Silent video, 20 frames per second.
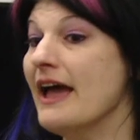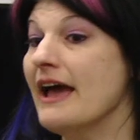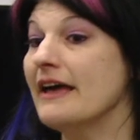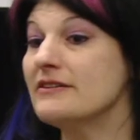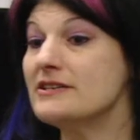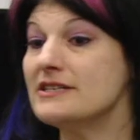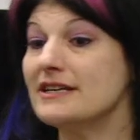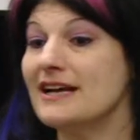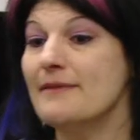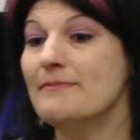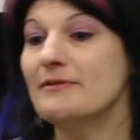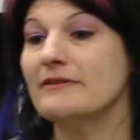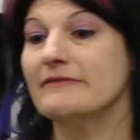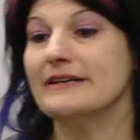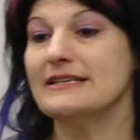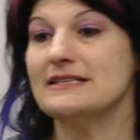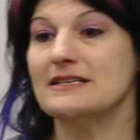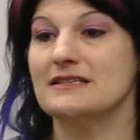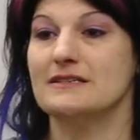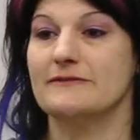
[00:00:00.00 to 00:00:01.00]
And there's a couple of
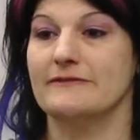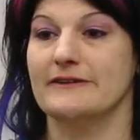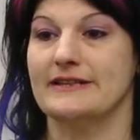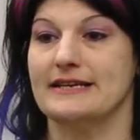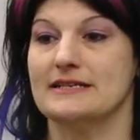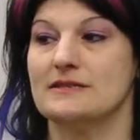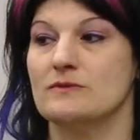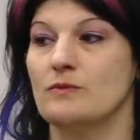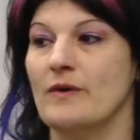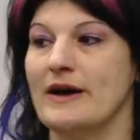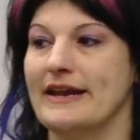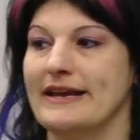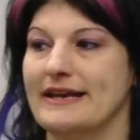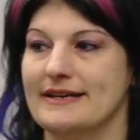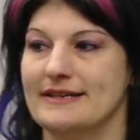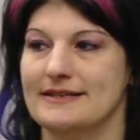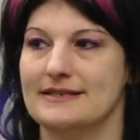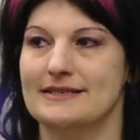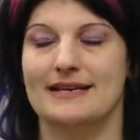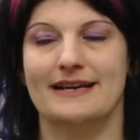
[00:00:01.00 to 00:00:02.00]
reasons for this. One
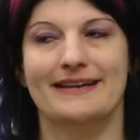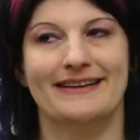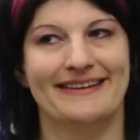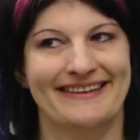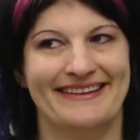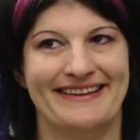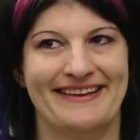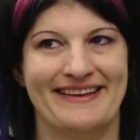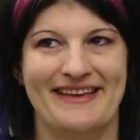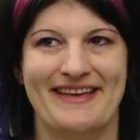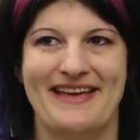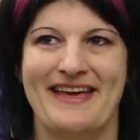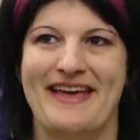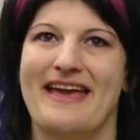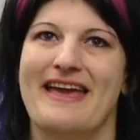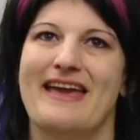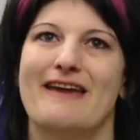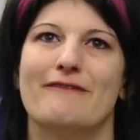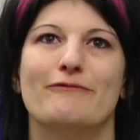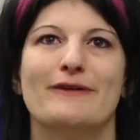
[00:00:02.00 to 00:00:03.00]
is
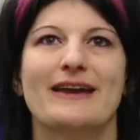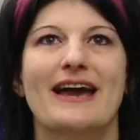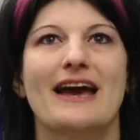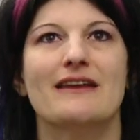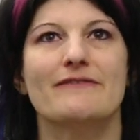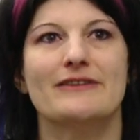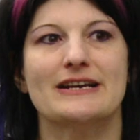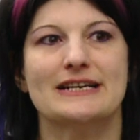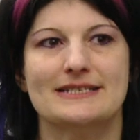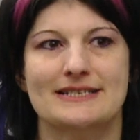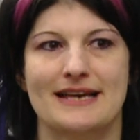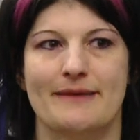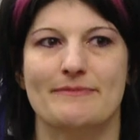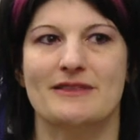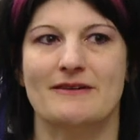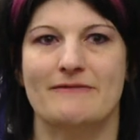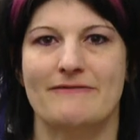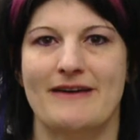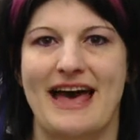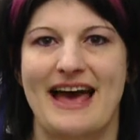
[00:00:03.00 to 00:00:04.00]
if we kind of accept
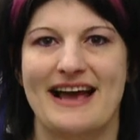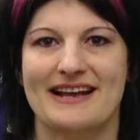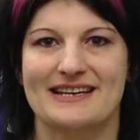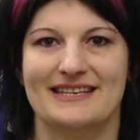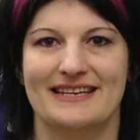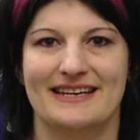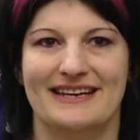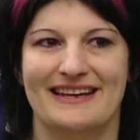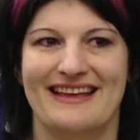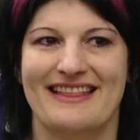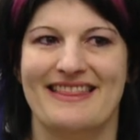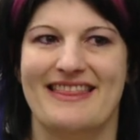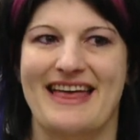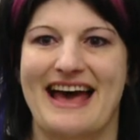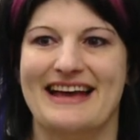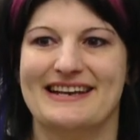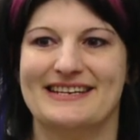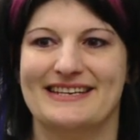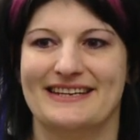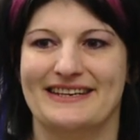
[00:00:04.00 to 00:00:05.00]
the fact
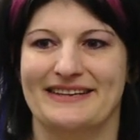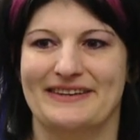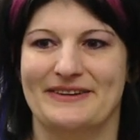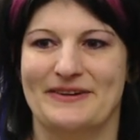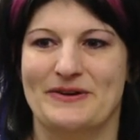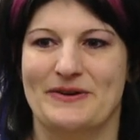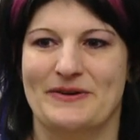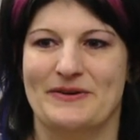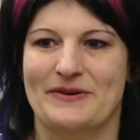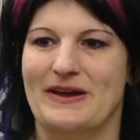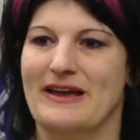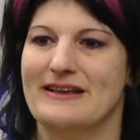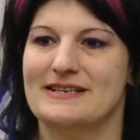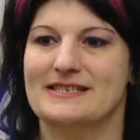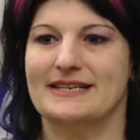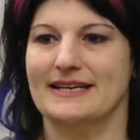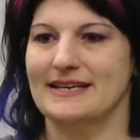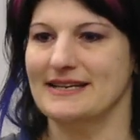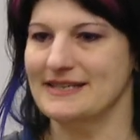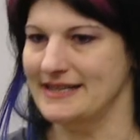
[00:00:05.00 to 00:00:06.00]
that
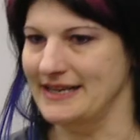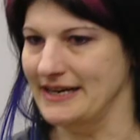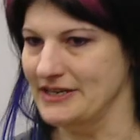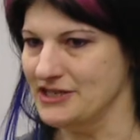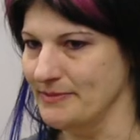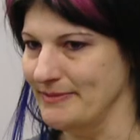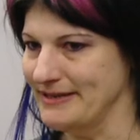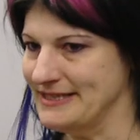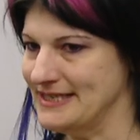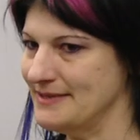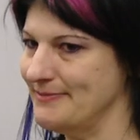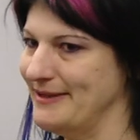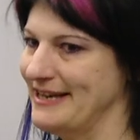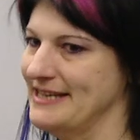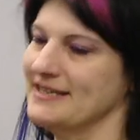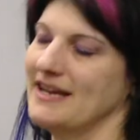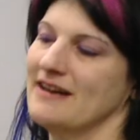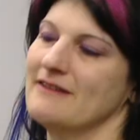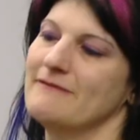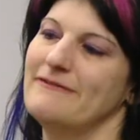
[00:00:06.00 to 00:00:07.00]
sticking to the initial business plan
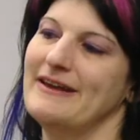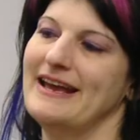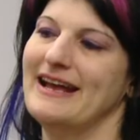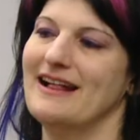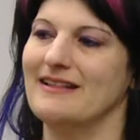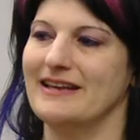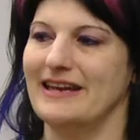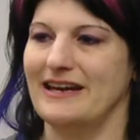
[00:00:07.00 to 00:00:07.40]
is going to fail.